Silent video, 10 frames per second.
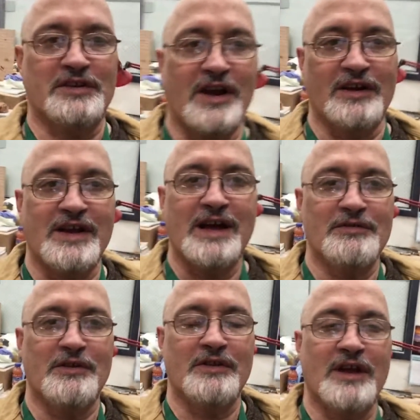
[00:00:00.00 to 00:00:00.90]
to tear
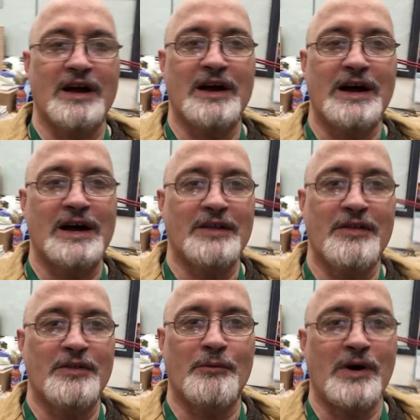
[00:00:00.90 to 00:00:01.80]
down uh,
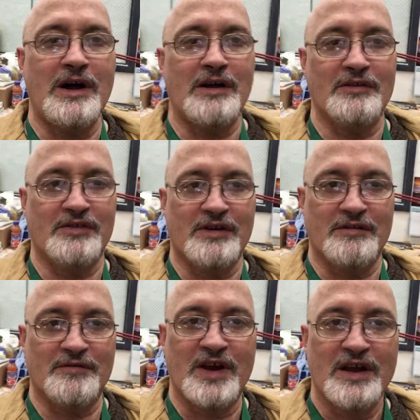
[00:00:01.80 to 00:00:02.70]
the walls
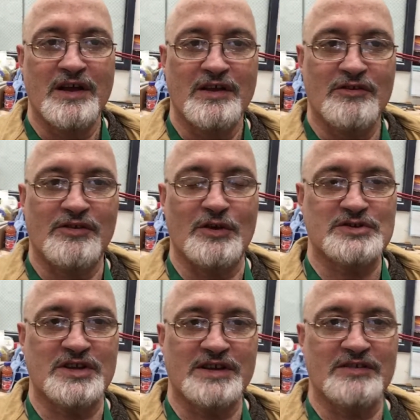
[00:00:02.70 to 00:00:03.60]
of
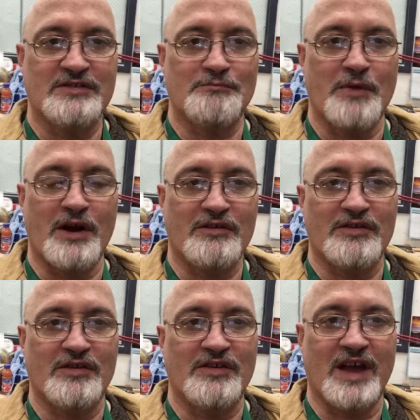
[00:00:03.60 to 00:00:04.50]
socialist,
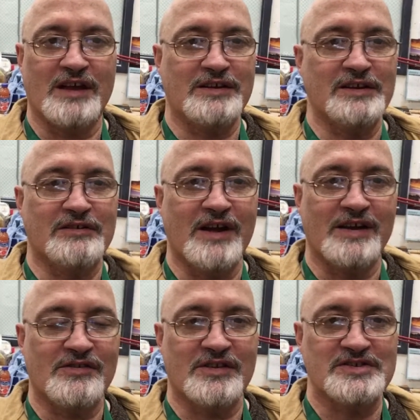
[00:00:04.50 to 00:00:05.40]
Marxist,
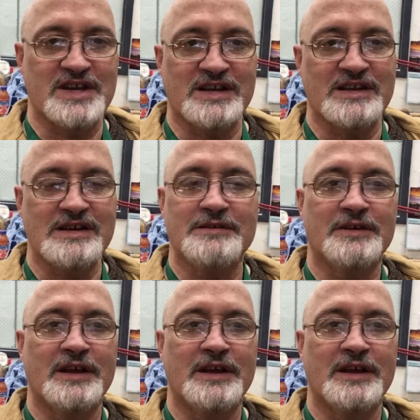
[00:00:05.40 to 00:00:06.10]
antichrist agenda.